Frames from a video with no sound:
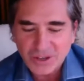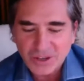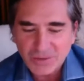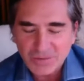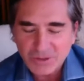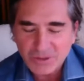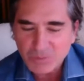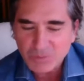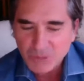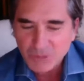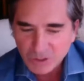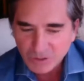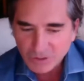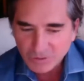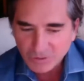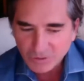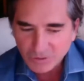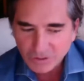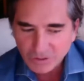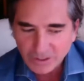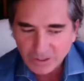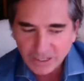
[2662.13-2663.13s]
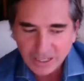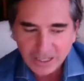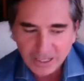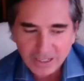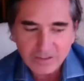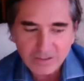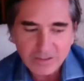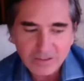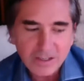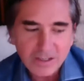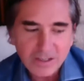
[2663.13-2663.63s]
beautiful,
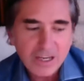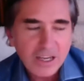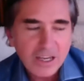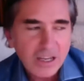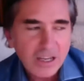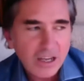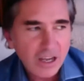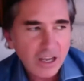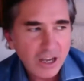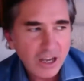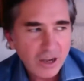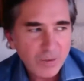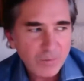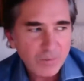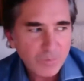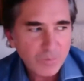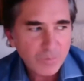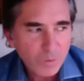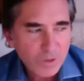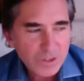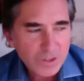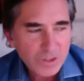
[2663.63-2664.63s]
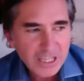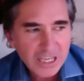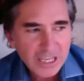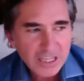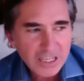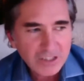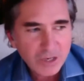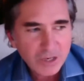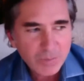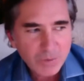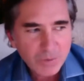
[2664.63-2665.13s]
and when
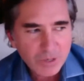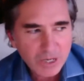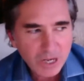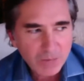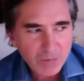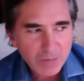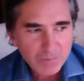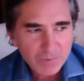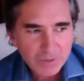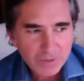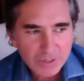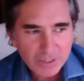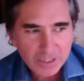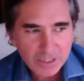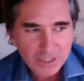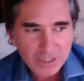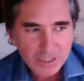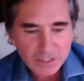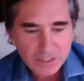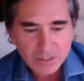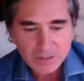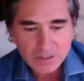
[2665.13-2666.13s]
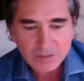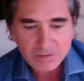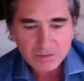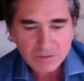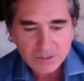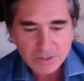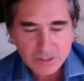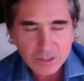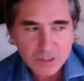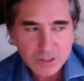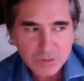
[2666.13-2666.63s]
things open up in
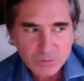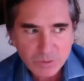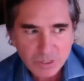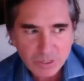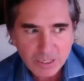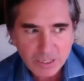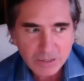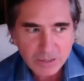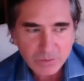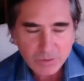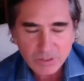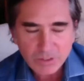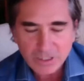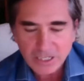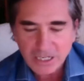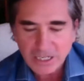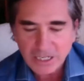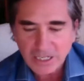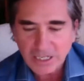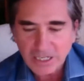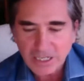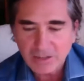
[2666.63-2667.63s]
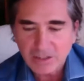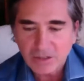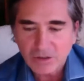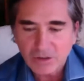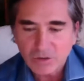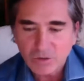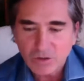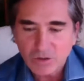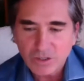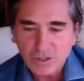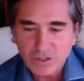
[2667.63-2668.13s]
the spring, we're thinking they're
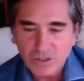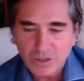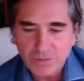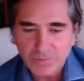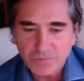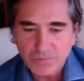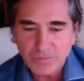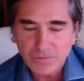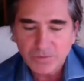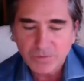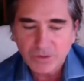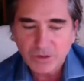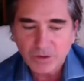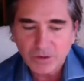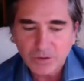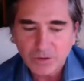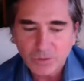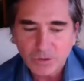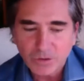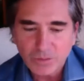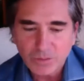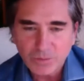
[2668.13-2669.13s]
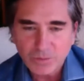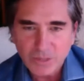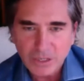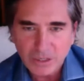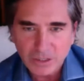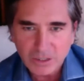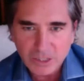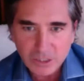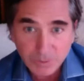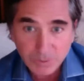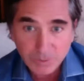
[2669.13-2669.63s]
going to be
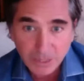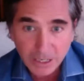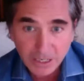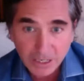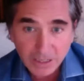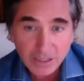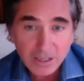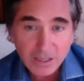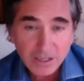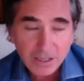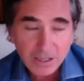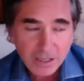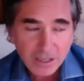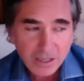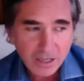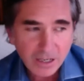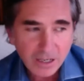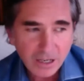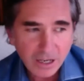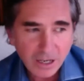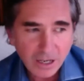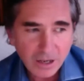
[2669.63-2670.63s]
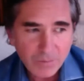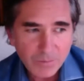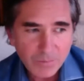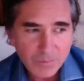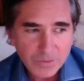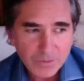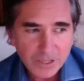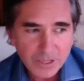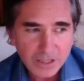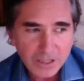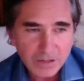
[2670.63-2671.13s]
on display.
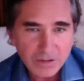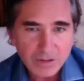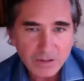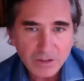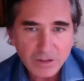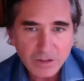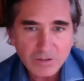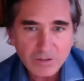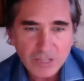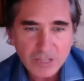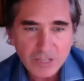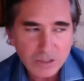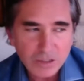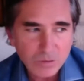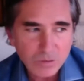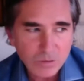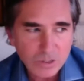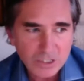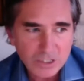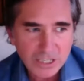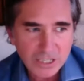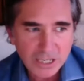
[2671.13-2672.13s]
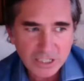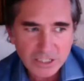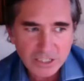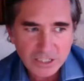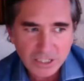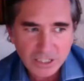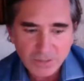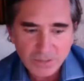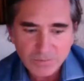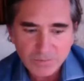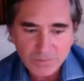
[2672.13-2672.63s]
And the Stellar Works has
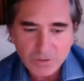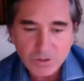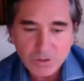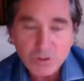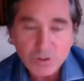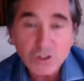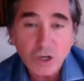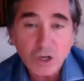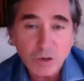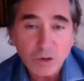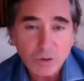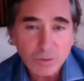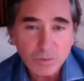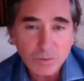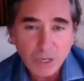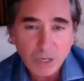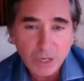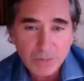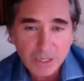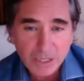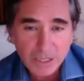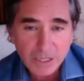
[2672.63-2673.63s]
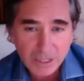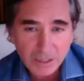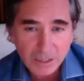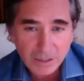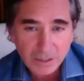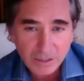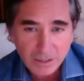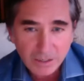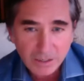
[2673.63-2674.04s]
a new showroom coming in